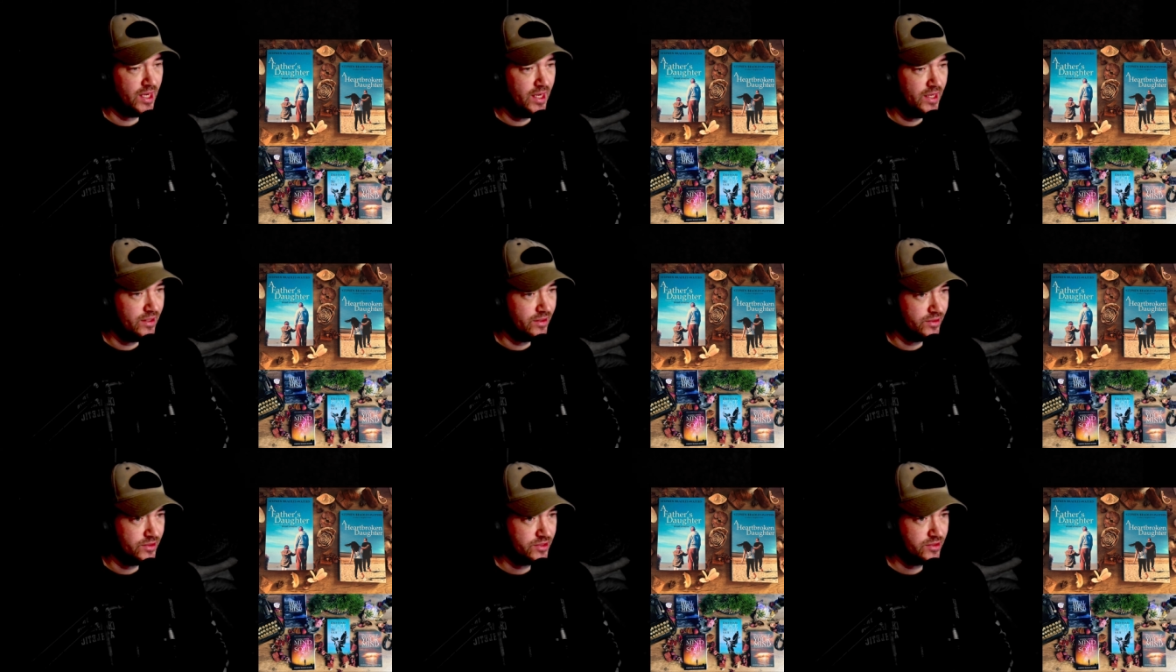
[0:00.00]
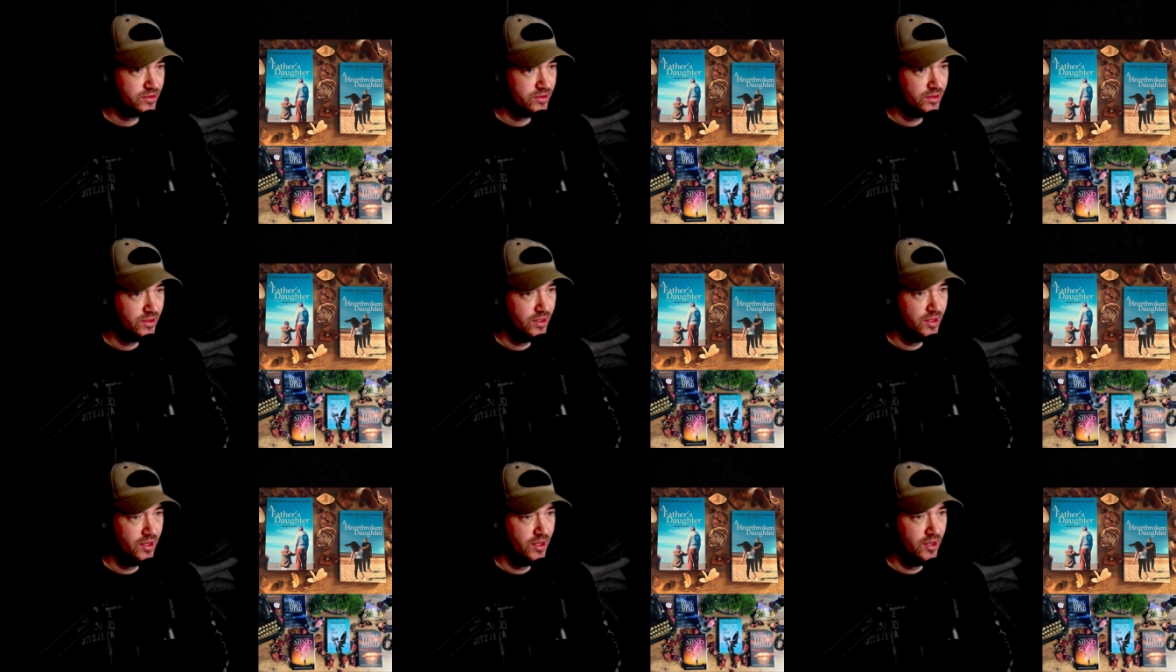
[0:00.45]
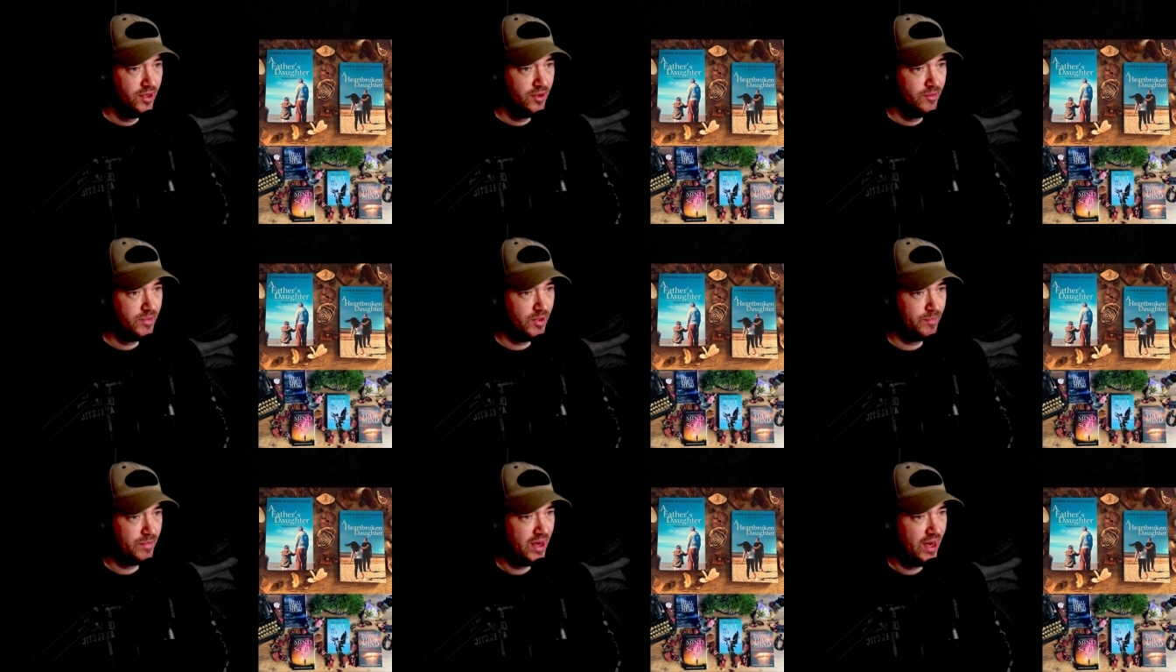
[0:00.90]
chaos,
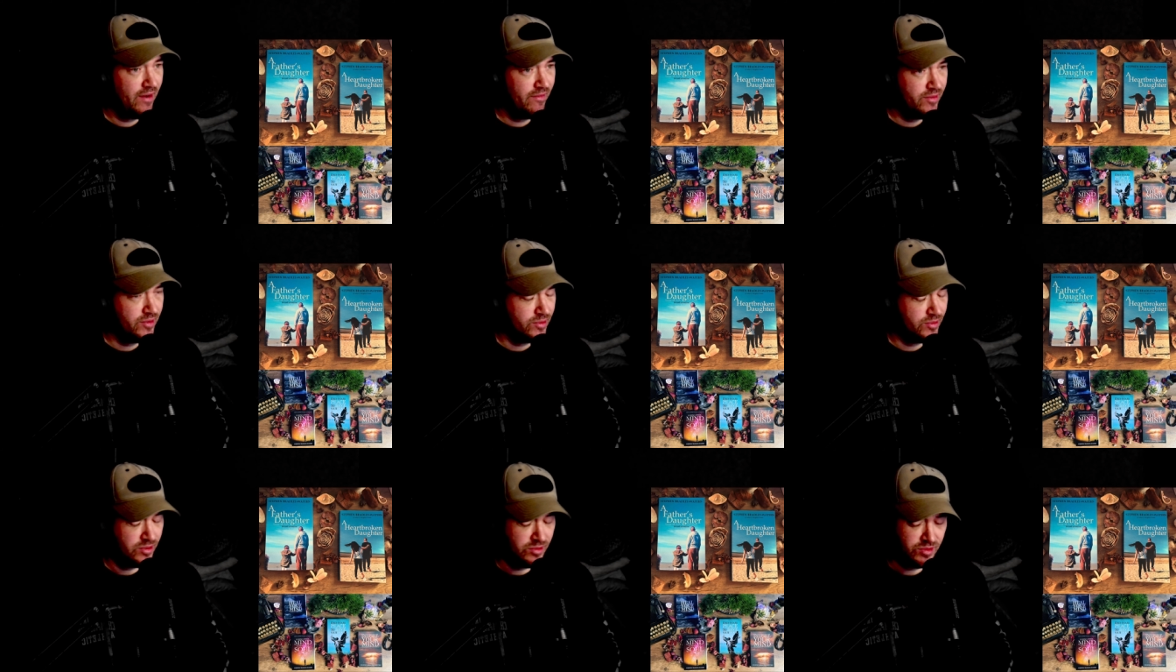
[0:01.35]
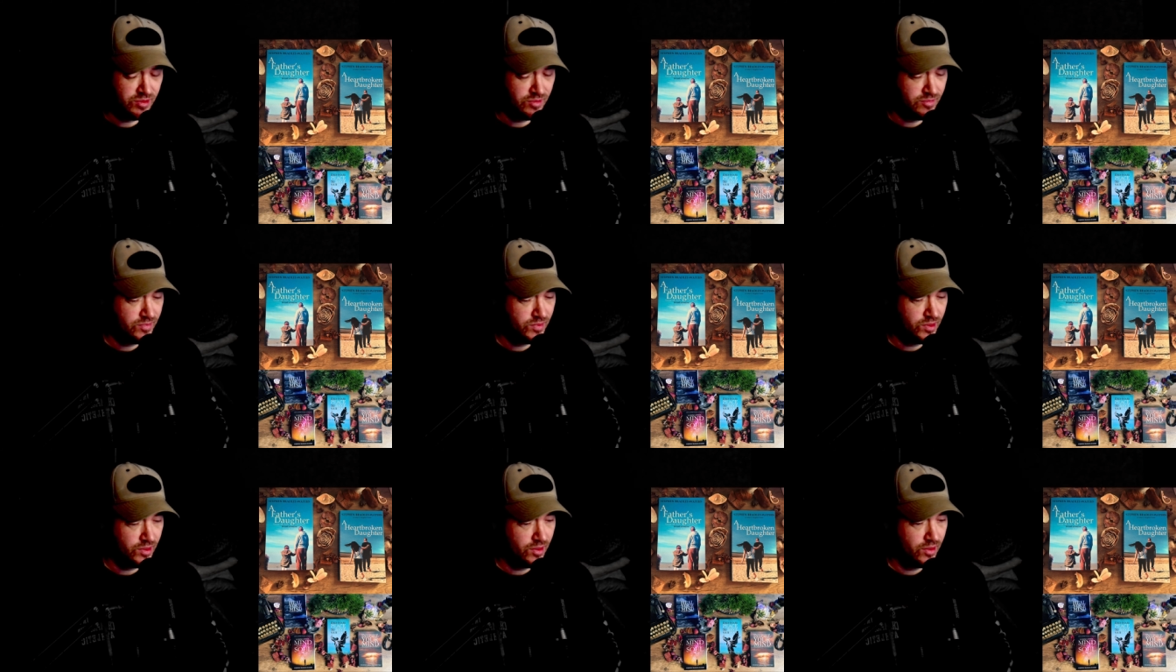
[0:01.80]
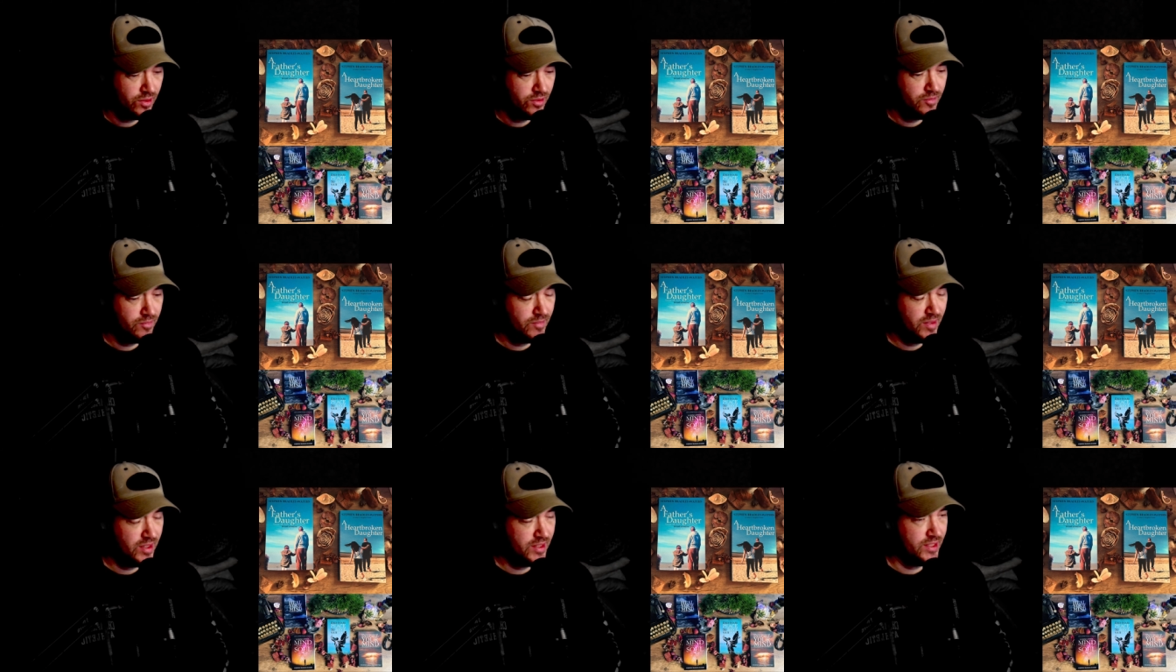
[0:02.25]
barbarianism, you
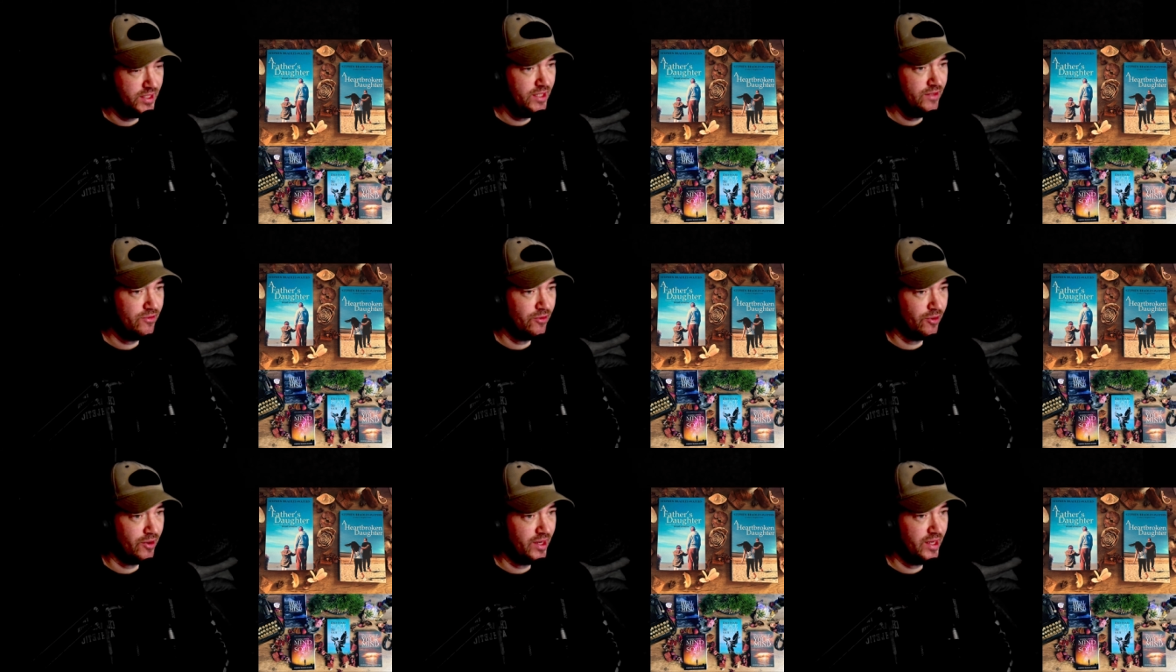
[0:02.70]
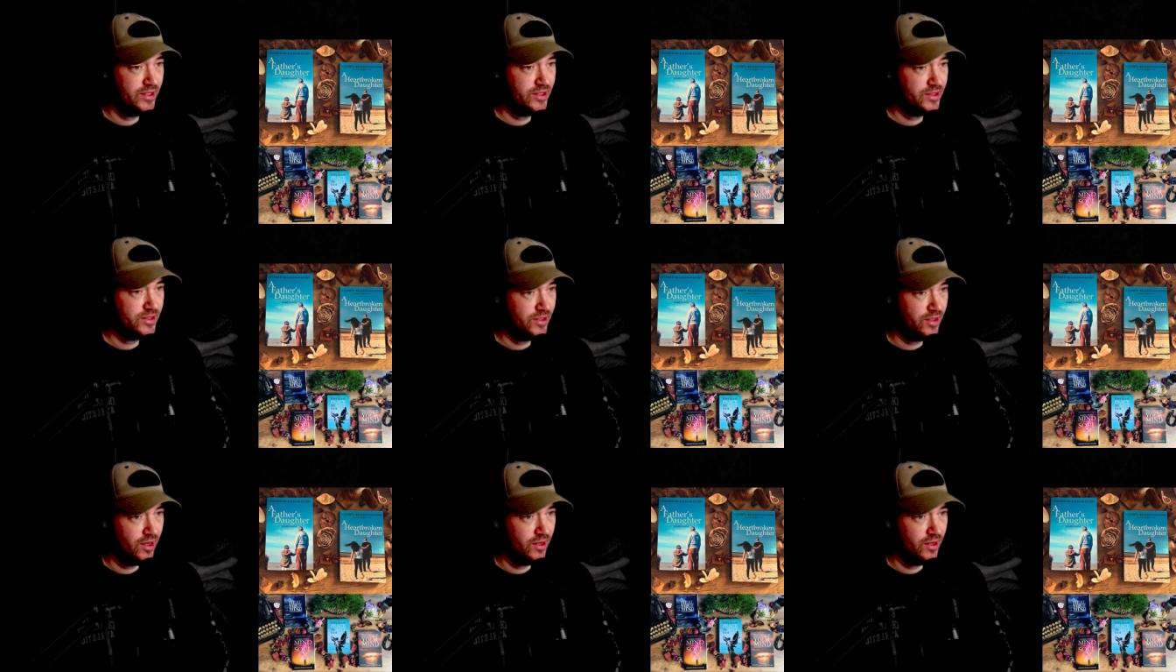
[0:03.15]
know, medieval age.